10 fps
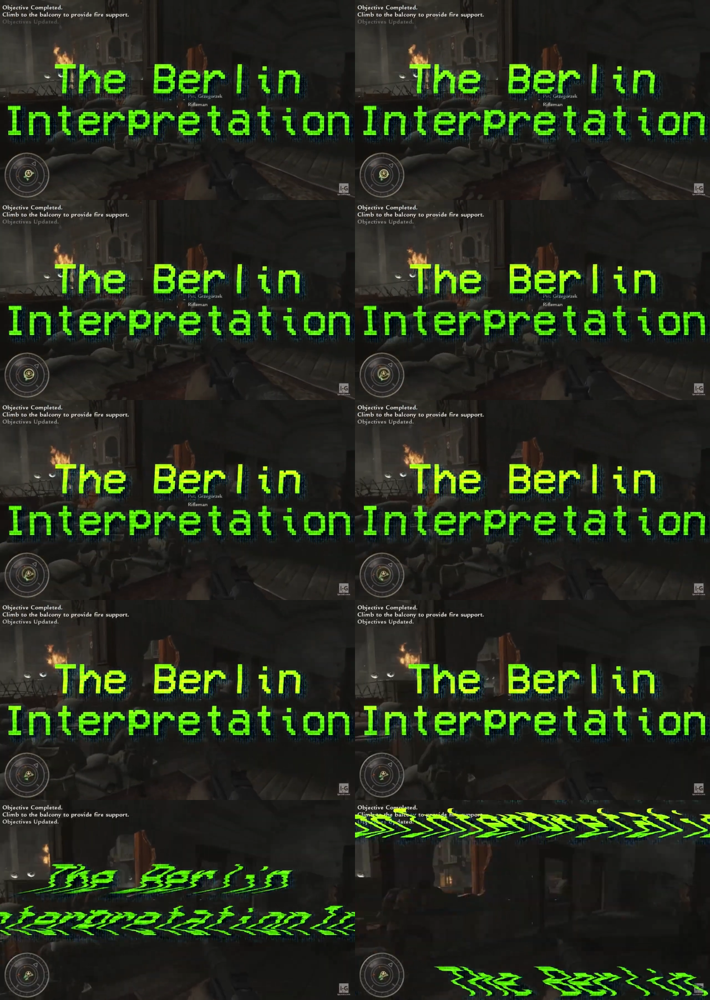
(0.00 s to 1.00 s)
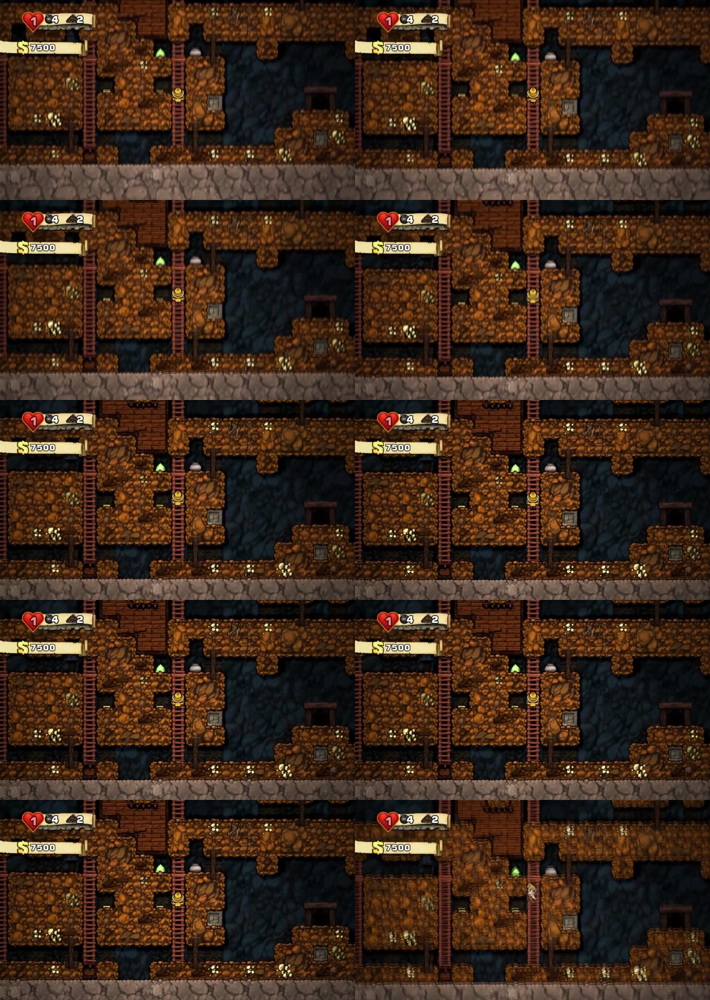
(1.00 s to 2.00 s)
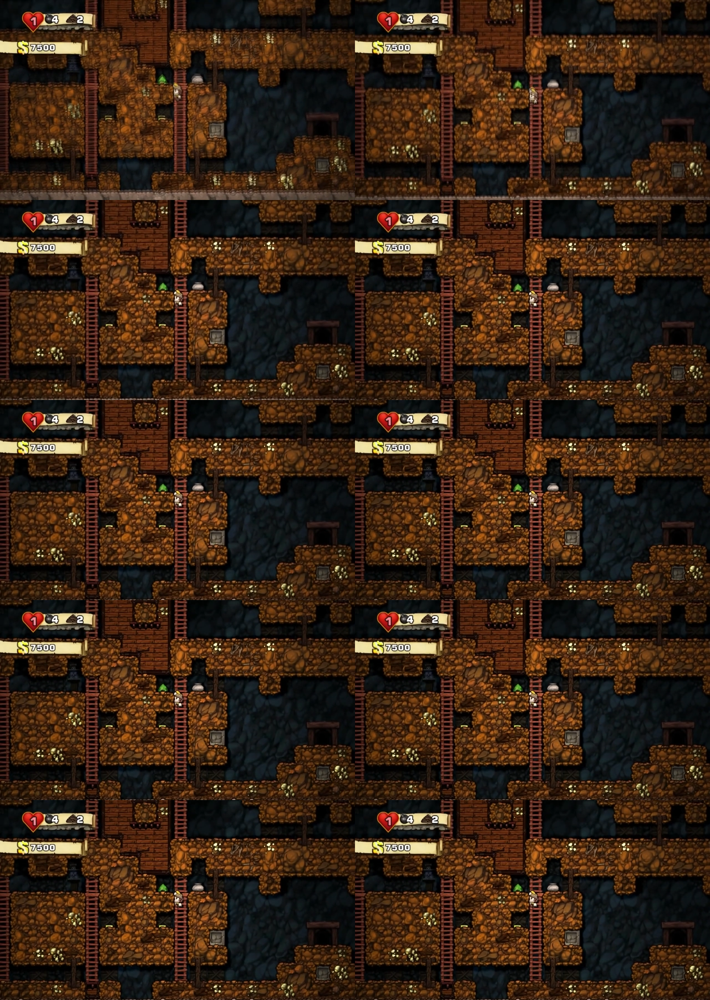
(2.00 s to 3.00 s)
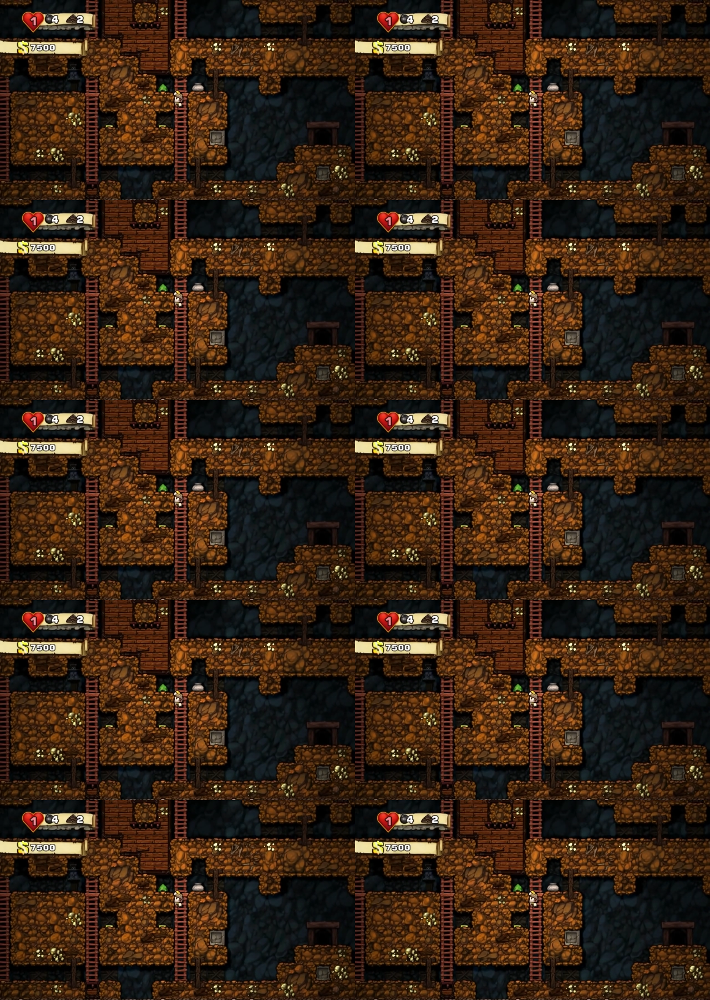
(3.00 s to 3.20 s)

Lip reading: No face is visible, so there are no lips to read.